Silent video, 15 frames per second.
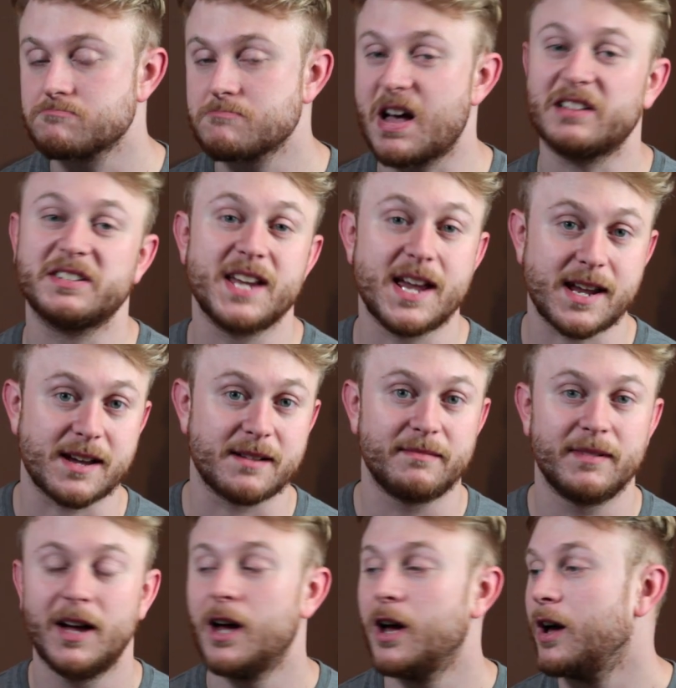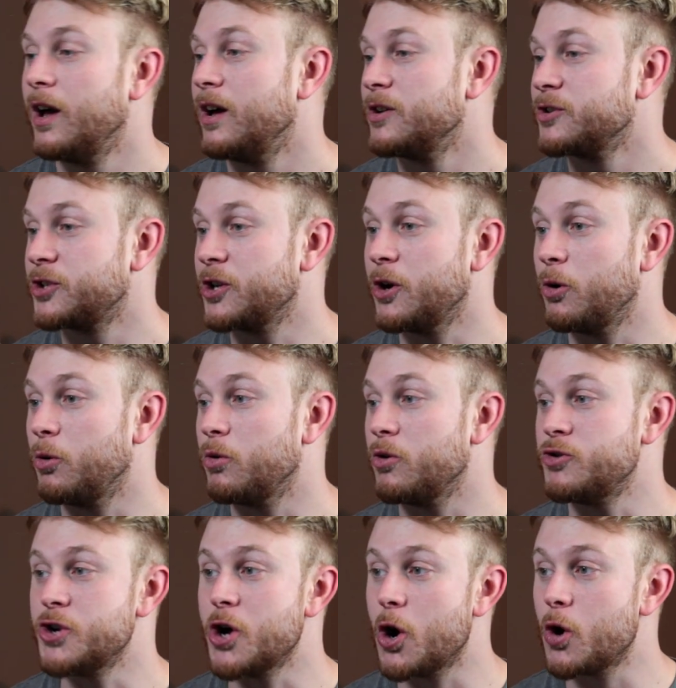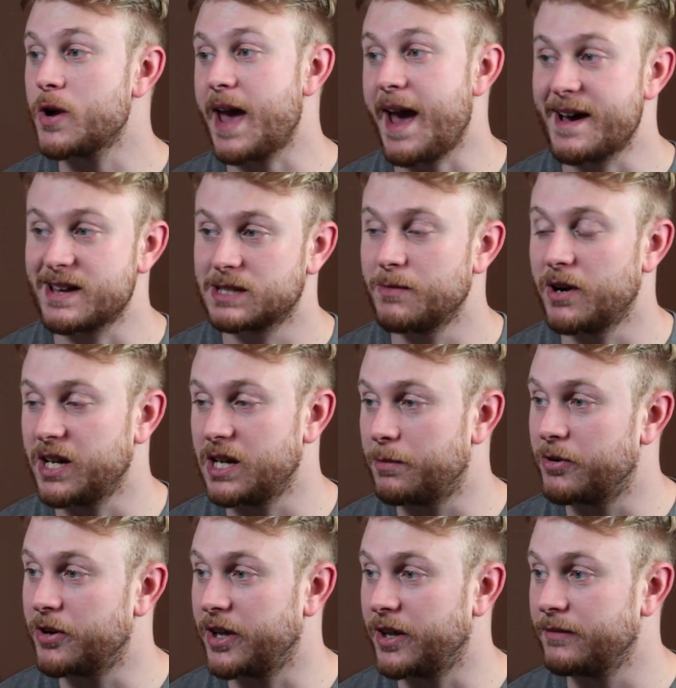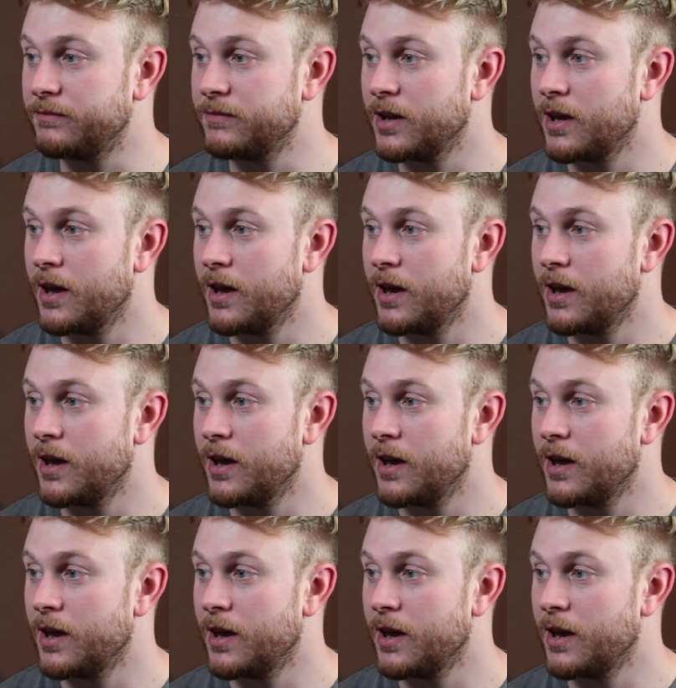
I'll take it. So no gas money to put in.